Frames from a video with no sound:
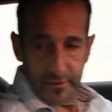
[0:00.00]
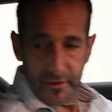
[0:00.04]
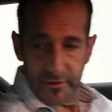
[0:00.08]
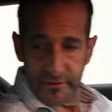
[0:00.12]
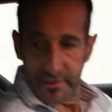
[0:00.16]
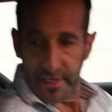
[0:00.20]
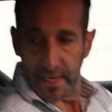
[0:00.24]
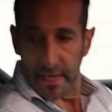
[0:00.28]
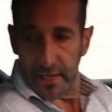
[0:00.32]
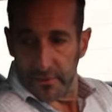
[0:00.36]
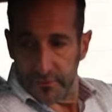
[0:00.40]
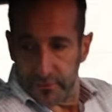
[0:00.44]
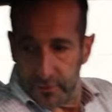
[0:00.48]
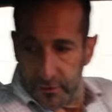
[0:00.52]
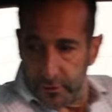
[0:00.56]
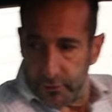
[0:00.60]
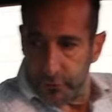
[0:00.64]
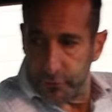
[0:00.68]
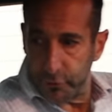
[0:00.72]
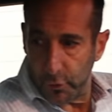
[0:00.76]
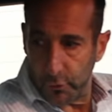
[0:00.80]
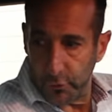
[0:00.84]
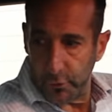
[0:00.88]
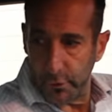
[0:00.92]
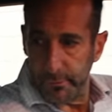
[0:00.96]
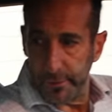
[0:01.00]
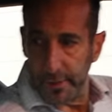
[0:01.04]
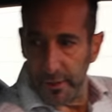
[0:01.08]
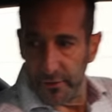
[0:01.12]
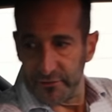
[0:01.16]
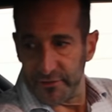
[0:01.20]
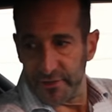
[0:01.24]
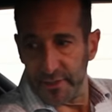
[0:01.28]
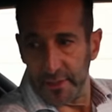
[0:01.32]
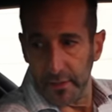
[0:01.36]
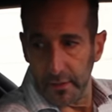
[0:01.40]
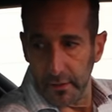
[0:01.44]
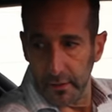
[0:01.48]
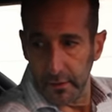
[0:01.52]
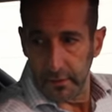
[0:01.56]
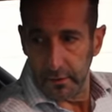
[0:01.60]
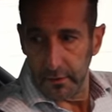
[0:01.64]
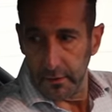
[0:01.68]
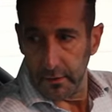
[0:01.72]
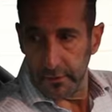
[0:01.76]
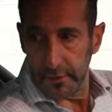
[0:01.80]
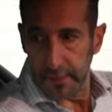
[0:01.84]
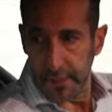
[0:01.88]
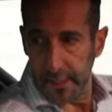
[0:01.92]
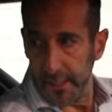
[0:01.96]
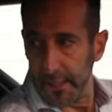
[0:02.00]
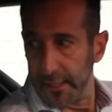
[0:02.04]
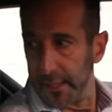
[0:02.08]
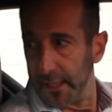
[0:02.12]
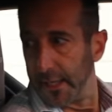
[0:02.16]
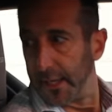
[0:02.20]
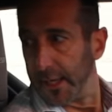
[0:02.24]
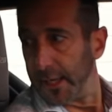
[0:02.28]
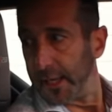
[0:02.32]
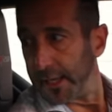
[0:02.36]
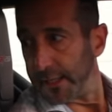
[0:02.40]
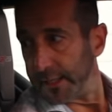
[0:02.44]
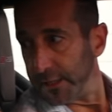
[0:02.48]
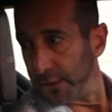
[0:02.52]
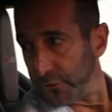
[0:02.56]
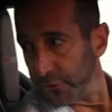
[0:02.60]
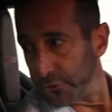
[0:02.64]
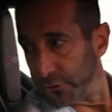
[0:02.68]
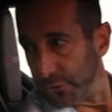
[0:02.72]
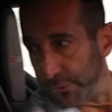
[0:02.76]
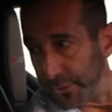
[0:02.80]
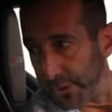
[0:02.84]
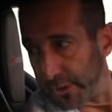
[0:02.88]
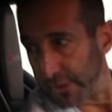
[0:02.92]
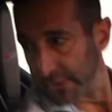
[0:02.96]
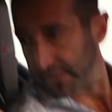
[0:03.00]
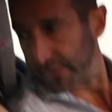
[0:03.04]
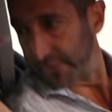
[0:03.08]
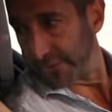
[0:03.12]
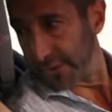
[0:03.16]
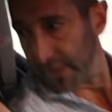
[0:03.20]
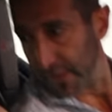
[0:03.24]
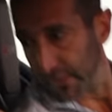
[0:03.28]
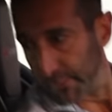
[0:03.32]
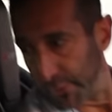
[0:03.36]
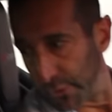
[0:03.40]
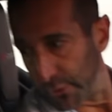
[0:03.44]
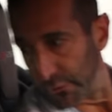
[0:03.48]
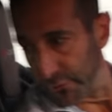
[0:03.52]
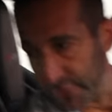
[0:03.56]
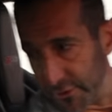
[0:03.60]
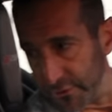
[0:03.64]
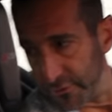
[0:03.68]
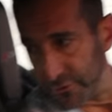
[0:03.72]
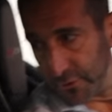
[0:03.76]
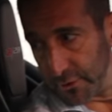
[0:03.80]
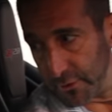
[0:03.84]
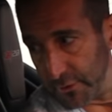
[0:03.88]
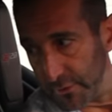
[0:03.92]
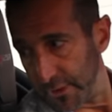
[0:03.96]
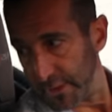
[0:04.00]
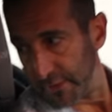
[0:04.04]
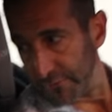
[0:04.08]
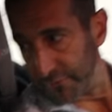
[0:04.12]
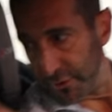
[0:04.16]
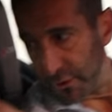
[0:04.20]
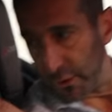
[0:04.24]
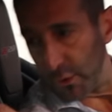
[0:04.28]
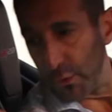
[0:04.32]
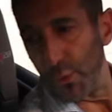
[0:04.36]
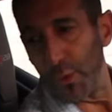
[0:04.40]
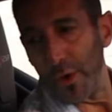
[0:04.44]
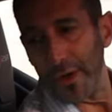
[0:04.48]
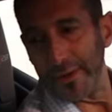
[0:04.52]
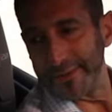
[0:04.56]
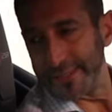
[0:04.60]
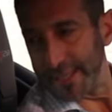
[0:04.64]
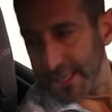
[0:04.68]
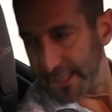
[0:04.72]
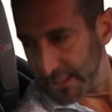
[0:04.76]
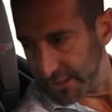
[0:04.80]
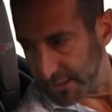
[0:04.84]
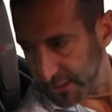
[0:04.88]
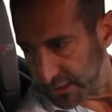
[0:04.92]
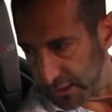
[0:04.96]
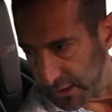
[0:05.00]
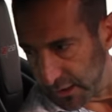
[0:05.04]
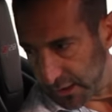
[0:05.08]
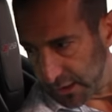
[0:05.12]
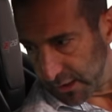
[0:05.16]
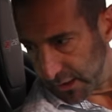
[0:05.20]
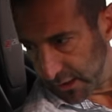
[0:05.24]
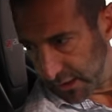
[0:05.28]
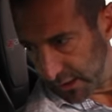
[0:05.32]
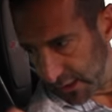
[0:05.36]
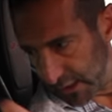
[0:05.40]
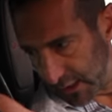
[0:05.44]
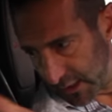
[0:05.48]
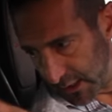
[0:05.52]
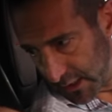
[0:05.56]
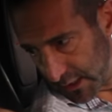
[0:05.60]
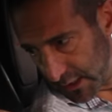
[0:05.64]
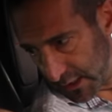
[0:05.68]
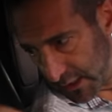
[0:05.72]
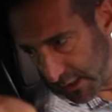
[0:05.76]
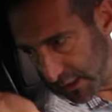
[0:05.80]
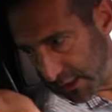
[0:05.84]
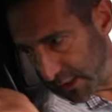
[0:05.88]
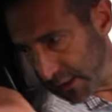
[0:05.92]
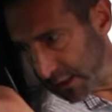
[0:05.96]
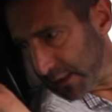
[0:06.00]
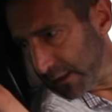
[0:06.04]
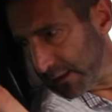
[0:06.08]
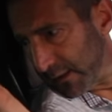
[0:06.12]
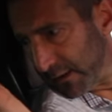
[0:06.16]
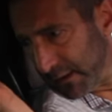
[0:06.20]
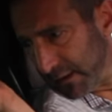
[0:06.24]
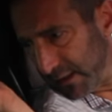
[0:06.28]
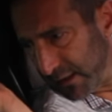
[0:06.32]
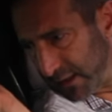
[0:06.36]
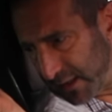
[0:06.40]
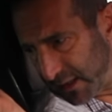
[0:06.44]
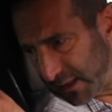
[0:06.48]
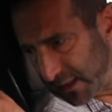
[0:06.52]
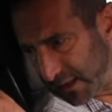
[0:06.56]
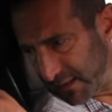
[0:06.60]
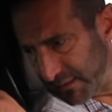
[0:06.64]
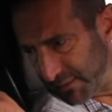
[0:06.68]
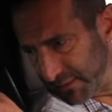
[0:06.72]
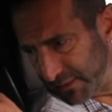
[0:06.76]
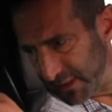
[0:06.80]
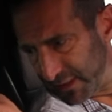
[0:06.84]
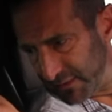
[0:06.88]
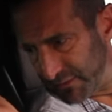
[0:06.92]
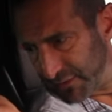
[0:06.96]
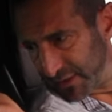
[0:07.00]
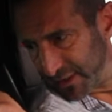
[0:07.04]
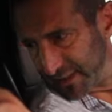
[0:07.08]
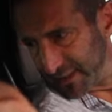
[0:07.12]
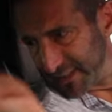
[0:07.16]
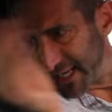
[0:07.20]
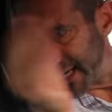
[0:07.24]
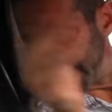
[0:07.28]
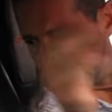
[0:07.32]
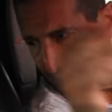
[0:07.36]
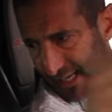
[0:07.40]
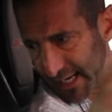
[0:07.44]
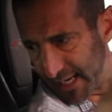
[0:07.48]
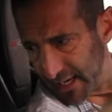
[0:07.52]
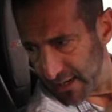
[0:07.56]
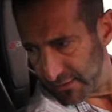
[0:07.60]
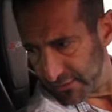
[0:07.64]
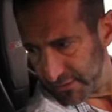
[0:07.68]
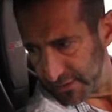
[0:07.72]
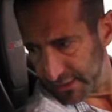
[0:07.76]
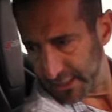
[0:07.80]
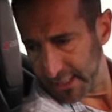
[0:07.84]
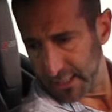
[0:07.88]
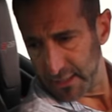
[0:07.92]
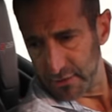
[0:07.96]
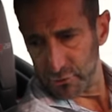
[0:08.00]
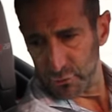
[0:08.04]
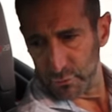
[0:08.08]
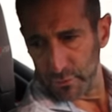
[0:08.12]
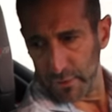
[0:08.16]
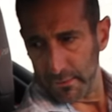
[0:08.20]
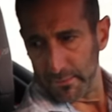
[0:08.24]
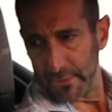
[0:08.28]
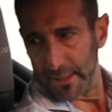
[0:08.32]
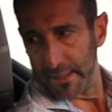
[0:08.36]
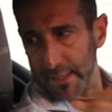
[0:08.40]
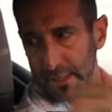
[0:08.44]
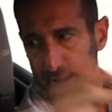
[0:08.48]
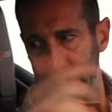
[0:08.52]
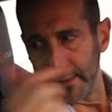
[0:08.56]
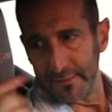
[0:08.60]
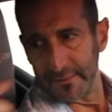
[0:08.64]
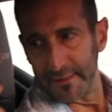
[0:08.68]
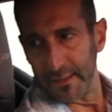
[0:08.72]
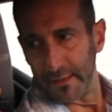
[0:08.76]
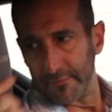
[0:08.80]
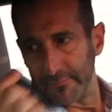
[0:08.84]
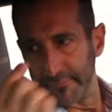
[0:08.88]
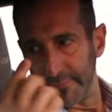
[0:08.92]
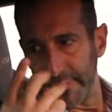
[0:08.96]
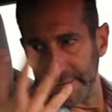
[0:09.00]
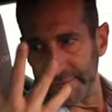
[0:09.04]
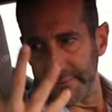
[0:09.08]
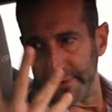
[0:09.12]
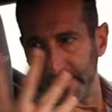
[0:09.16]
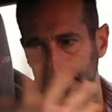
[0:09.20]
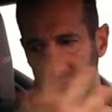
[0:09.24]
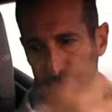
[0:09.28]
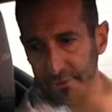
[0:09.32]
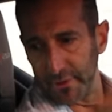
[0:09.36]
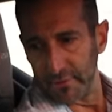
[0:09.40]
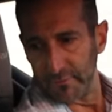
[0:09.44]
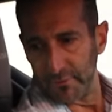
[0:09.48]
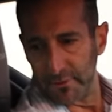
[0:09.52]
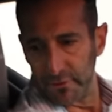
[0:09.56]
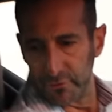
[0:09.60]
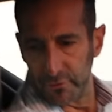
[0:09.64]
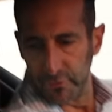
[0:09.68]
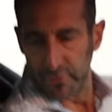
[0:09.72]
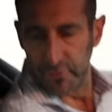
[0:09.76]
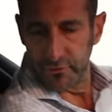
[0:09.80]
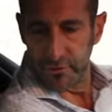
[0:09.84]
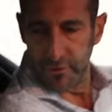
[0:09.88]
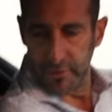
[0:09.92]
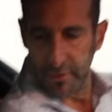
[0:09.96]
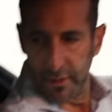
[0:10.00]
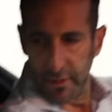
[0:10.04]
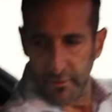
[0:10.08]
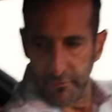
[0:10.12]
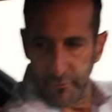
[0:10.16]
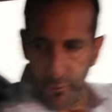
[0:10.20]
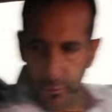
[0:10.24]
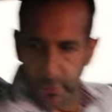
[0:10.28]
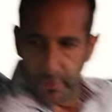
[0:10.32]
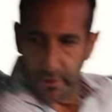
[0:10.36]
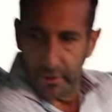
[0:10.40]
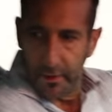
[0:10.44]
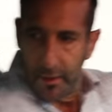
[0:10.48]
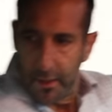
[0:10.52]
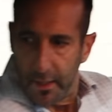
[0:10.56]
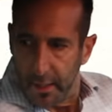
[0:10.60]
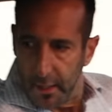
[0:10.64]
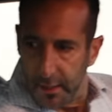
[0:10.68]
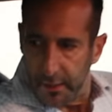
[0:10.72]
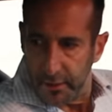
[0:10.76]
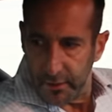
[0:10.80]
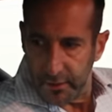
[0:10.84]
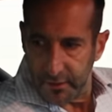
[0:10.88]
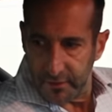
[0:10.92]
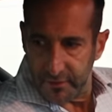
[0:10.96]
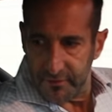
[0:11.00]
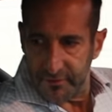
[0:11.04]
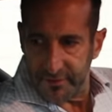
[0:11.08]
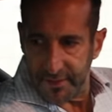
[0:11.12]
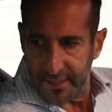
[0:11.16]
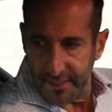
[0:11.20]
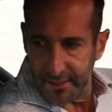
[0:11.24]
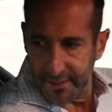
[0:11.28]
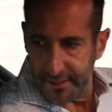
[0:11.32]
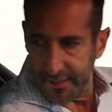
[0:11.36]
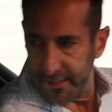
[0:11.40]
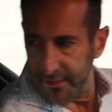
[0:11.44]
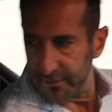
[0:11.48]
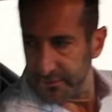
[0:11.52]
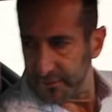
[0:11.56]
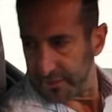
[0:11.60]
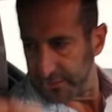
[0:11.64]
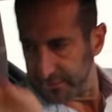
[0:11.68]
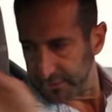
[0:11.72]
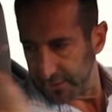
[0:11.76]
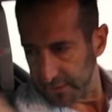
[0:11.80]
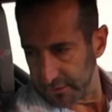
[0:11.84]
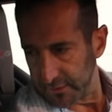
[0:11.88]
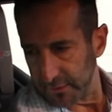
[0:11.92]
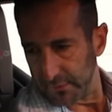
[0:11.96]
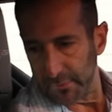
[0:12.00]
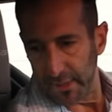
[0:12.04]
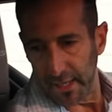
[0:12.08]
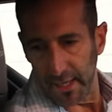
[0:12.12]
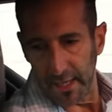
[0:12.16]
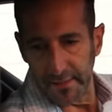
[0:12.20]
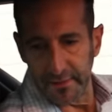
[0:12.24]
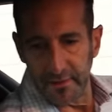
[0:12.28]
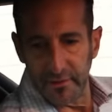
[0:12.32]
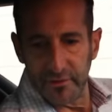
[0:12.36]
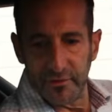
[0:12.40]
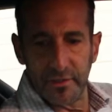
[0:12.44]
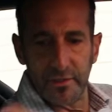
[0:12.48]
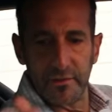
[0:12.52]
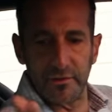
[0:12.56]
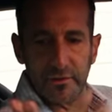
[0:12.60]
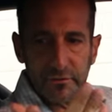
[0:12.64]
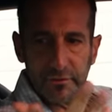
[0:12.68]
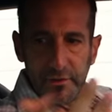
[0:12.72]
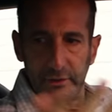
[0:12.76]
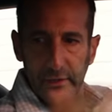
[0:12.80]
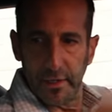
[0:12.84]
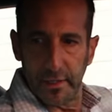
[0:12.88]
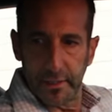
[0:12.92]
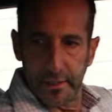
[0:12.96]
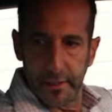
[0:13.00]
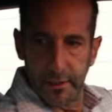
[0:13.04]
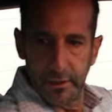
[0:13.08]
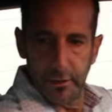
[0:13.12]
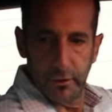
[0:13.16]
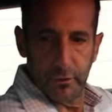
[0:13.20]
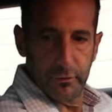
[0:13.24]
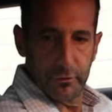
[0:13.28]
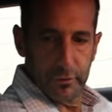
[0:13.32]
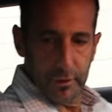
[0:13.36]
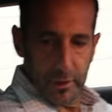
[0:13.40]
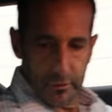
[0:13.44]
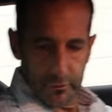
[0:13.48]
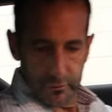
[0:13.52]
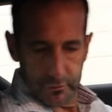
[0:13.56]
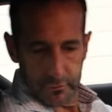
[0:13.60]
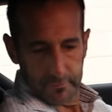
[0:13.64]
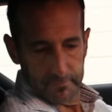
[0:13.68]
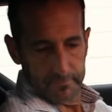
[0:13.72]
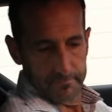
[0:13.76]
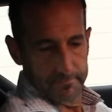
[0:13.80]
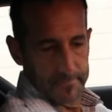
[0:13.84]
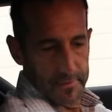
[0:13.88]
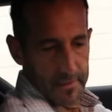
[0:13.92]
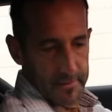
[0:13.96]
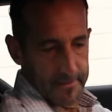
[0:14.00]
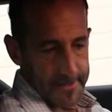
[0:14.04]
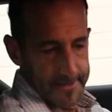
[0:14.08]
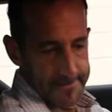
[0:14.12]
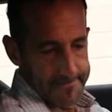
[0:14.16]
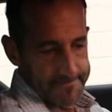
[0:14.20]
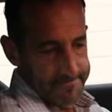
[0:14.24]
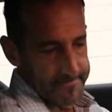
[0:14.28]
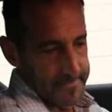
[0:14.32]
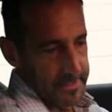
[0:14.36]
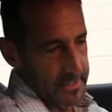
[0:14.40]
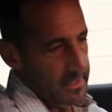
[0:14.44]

This has the shoulder belts here, okay? And here's the bar that they're bolted to. If you don't want that in the car, I believe you can take it out. I can't swear by that because I've never really researched it enough. Or you can just take these and tuck them behind the seats if you're not going to use those, all right?